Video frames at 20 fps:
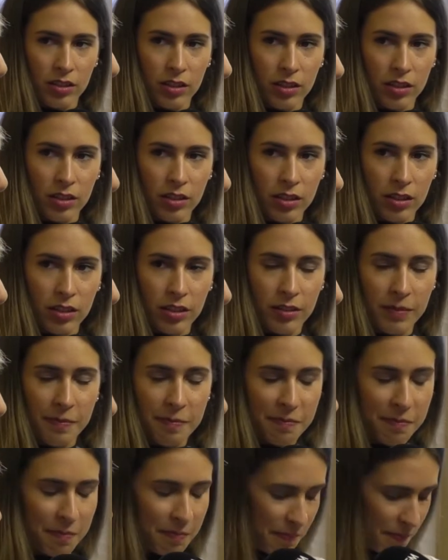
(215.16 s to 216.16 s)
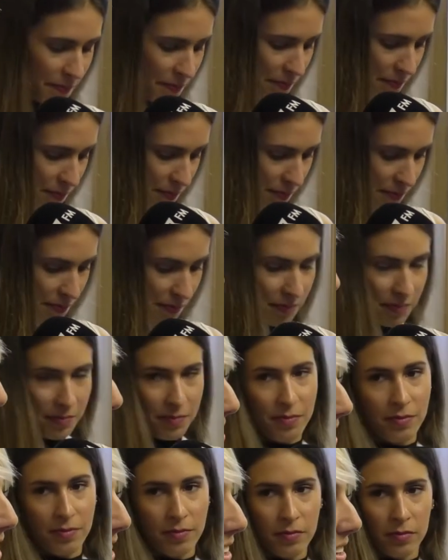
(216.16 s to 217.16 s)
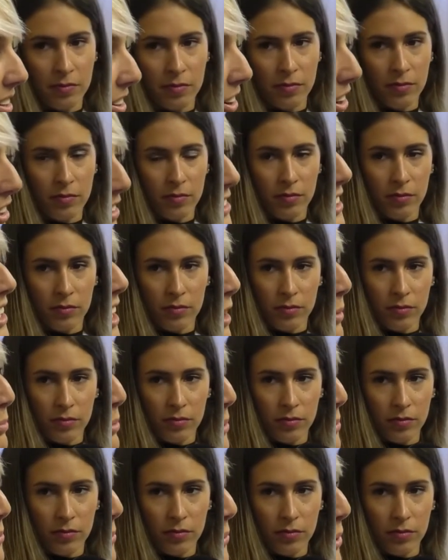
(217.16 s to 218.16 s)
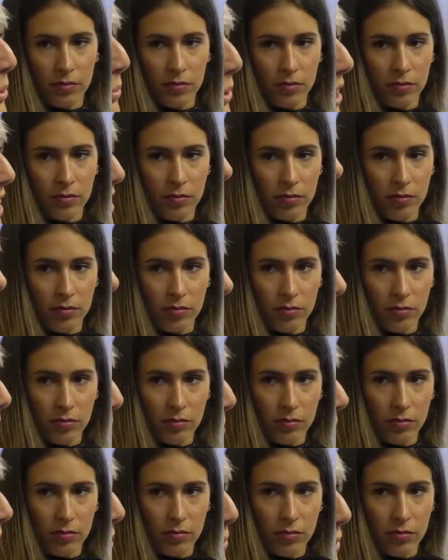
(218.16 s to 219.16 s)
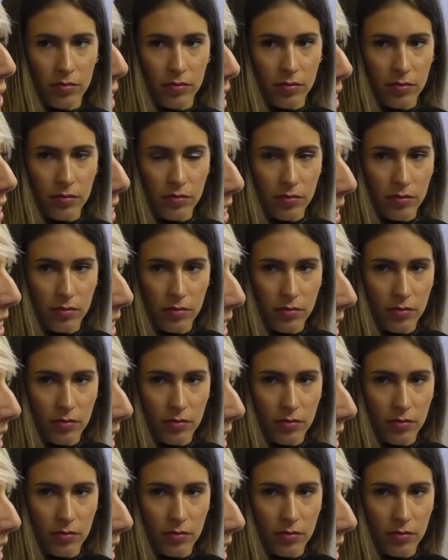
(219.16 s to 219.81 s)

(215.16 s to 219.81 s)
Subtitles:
The person shown says nothing.